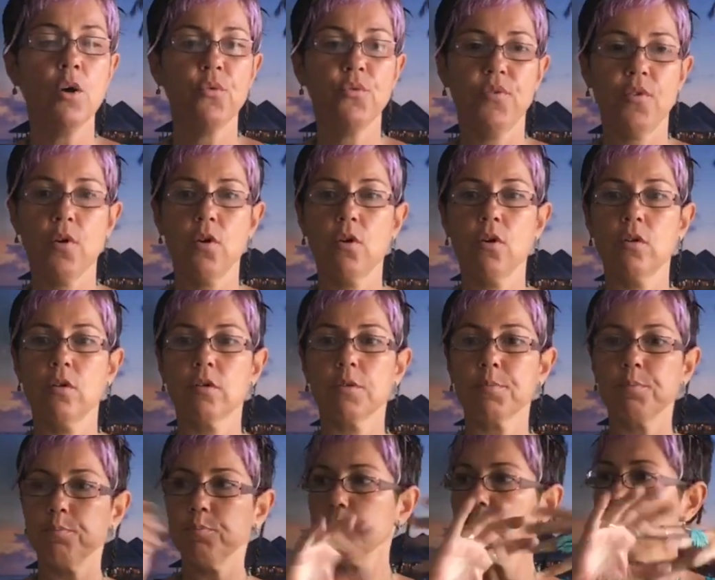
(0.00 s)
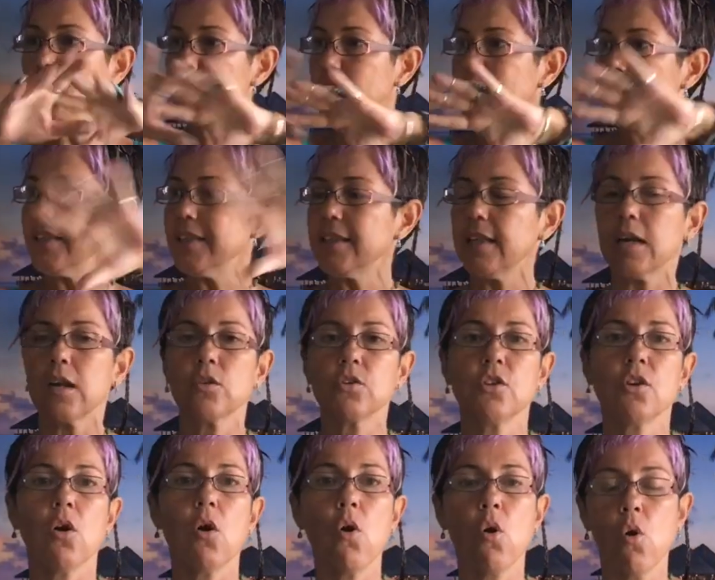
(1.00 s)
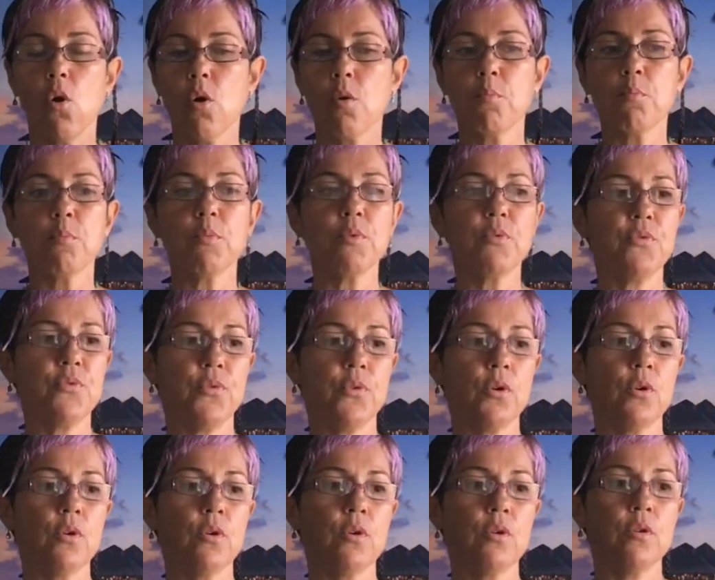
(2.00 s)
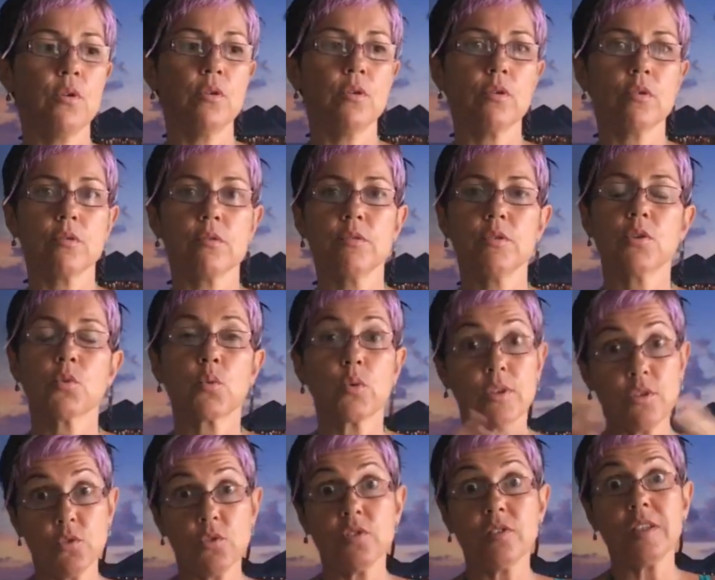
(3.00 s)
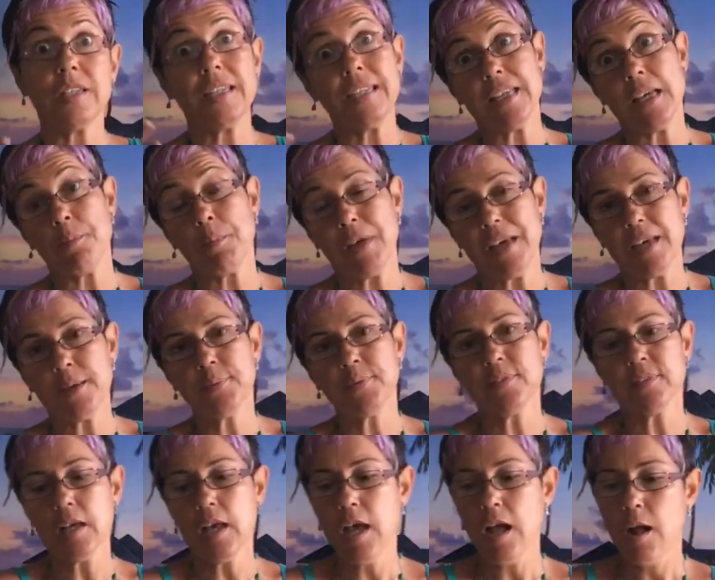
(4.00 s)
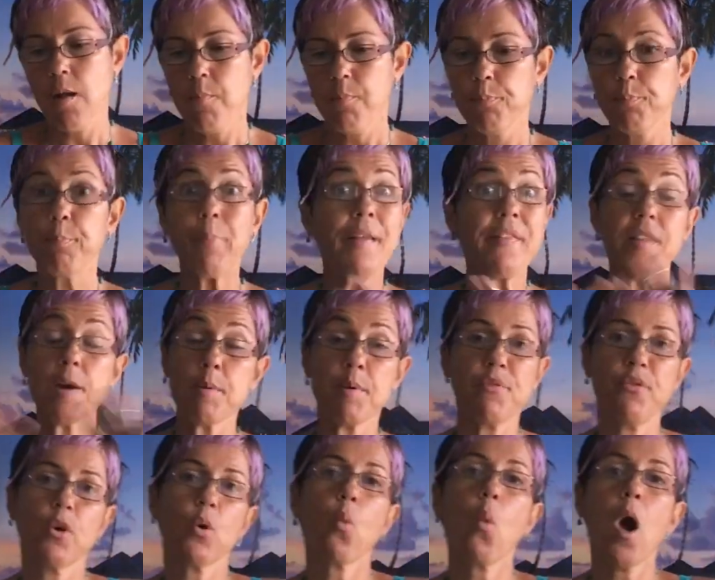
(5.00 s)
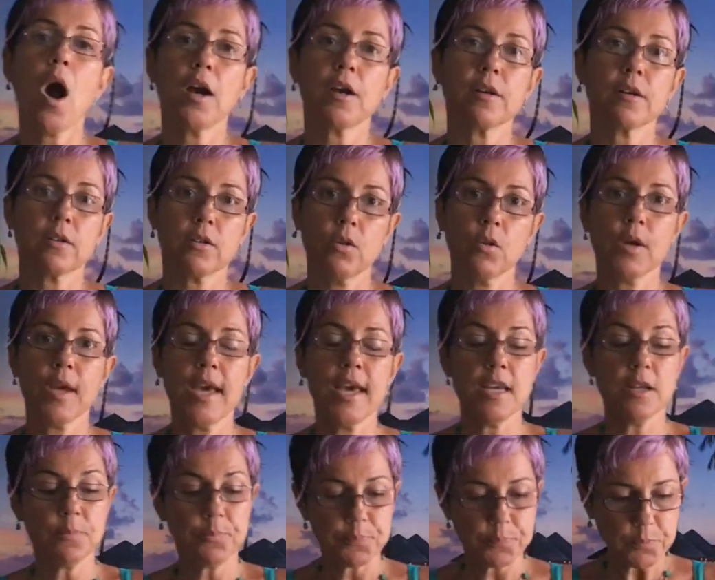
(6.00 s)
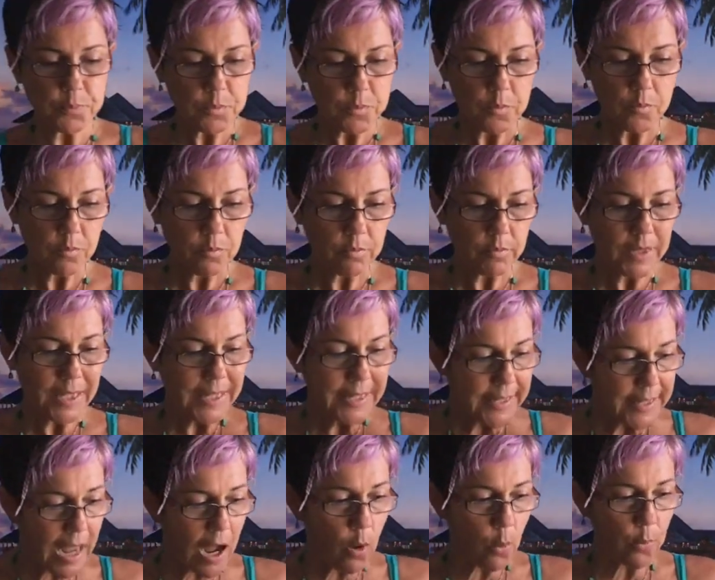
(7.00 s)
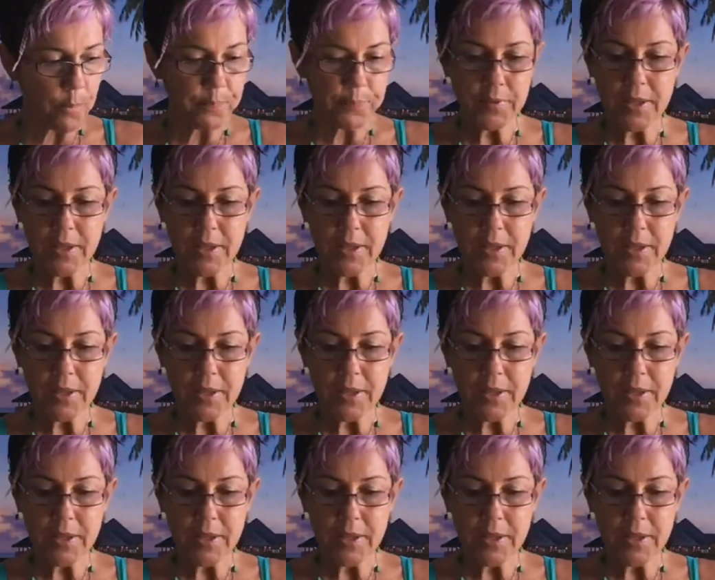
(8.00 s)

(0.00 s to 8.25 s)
for using it around your home for reducing EMFs, but never for water, okay? Now,